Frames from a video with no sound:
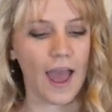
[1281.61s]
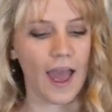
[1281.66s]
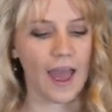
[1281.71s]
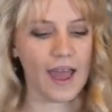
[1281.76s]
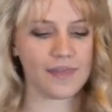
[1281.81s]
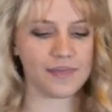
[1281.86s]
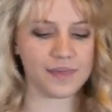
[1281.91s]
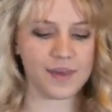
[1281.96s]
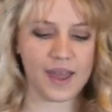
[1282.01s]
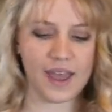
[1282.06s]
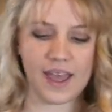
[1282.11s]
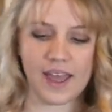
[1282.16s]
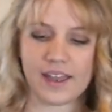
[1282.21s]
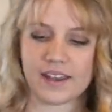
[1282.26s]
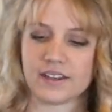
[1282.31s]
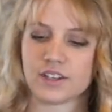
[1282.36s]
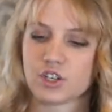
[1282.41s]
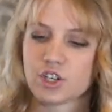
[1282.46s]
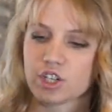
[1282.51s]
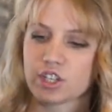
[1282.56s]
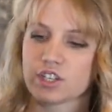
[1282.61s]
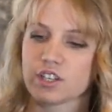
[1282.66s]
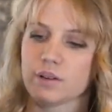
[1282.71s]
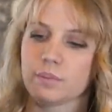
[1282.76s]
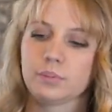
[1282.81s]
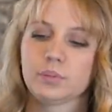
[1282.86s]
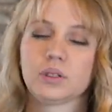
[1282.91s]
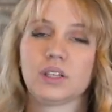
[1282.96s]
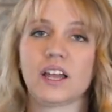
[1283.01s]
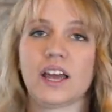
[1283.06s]
and then just a
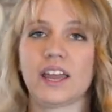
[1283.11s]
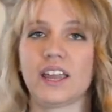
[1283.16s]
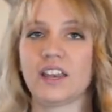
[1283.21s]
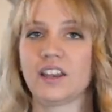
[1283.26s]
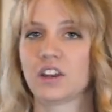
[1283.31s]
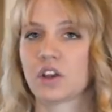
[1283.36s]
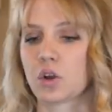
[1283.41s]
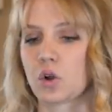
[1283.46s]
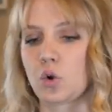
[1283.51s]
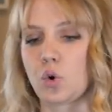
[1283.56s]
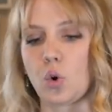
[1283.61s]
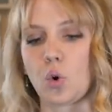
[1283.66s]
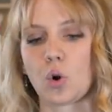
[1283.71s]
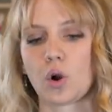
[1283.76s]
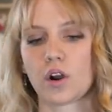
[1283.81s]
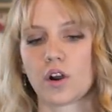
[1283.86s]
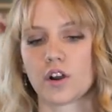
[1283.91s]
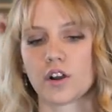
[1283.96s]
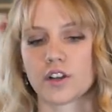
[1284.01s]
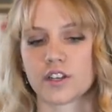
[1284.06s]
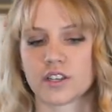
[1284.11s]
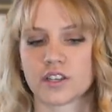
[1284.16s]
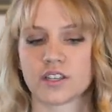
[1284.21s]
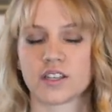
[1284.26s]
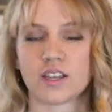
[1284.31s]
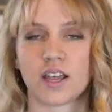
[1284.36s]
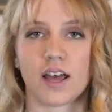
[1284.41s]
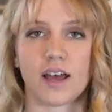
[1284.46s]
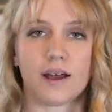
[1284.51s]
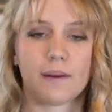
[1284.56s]
plain gourd
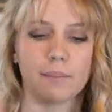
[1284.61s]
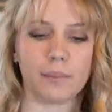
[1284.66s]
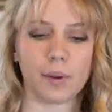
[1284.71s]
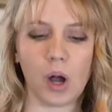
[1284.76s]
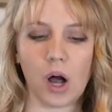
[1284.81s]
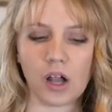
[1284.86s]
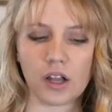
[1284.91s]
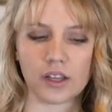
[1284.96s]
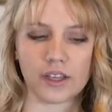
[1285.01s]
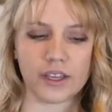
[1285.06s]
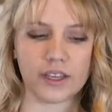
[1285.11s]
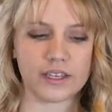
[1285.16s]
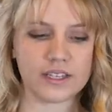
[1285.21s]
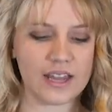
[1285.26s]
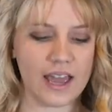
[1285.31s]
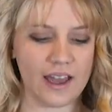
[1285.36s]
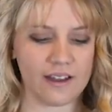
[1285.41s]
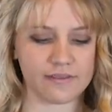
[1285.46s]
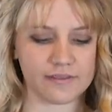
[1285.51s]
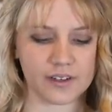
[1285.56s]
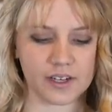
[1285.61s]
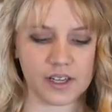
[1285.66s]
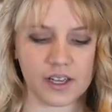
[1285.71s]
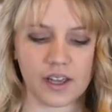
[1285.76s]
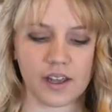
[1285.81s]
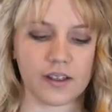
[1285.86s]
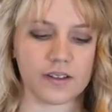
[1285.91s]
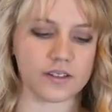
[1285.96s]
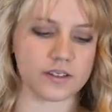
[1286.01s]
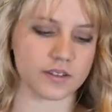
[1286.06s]
poly
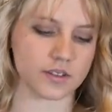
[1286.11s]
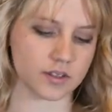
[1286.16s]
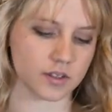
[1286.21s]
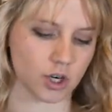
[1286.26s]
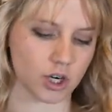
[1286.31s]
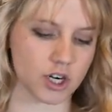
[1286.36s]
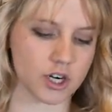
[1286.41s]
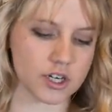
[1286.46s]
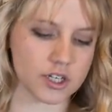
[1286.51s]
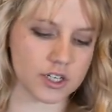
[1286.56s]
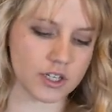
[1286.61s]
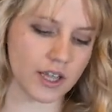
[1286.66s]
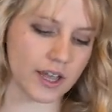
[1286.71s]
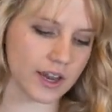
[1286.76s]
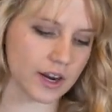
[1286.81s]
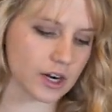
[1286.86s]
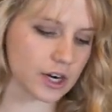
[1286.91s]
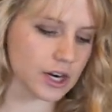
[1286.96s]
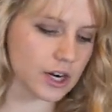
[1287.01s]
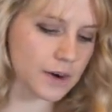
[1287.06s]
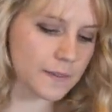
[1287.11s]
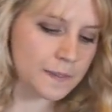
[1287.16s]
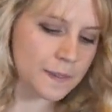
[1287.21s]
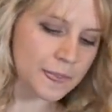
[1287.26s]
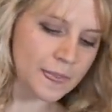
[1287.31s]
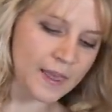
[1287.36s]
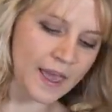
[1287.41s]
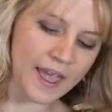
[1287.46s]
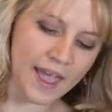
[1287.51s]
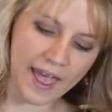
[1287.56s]
taffeta skirt layer.
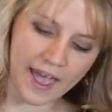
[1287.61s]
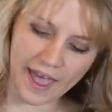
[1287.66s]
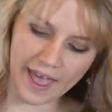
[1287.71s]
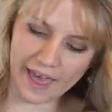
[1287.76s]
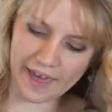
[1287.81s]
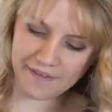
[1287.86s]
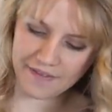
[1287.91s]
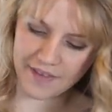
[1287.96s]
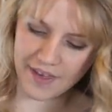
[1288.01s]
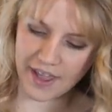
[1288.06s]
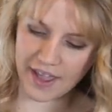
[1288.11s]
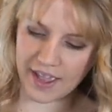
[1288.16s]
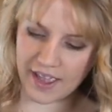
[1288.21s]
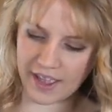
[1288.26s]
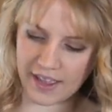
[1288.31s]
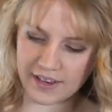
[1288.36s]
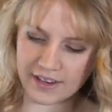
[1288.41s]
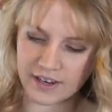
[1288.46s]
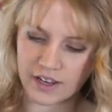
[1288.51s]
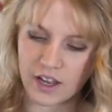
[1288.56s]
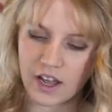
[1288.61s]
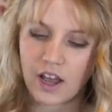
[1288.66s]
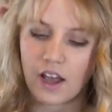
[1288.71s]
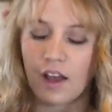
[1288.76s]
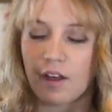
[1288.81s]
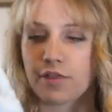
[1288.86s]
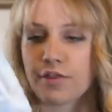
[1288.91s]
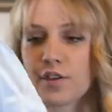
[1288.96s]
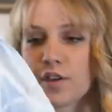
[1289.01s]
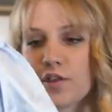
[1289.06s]
And then
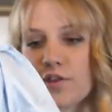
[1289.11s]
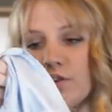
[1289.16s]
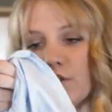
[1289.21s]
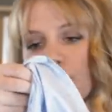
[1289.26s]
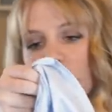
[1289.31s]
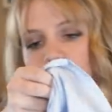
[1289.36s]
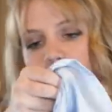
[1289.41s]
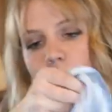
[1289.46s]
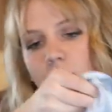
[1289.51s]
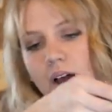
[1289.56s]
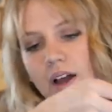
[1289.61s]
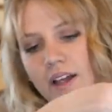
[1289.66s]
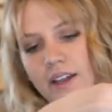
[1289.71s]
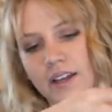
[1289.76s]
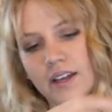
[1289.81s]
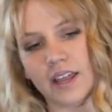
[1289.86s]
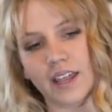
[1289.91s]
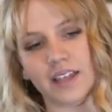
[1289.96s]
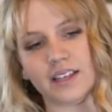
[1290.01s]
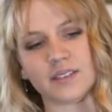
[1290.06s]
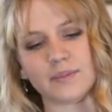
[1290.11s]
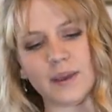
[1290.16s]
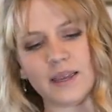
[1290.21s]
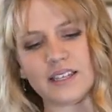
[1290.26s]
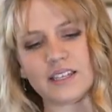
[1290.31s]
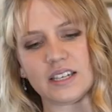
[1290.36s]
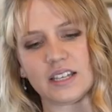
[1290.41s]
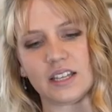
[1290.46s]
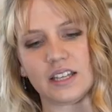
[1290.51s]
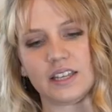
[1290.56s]
the third one is
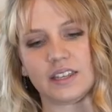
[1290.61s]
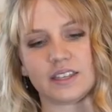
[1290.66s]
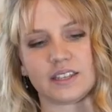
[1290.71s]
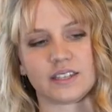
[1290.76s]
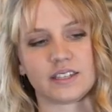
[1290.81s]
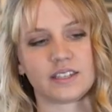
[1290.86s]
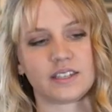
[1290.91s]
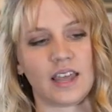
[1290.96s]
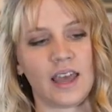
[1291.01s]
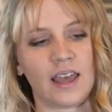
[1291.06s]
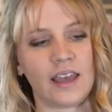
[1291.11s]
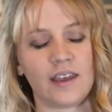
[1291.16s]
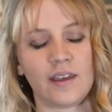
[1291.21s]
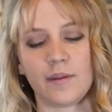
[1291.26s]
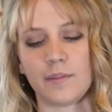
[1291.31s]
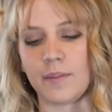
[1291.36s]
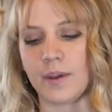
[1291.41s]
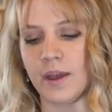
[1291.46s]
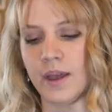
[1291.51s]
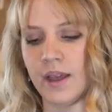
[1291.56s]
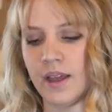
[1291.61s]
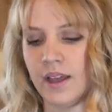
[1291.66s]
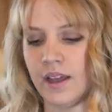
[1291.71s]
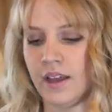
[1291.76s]
basically the same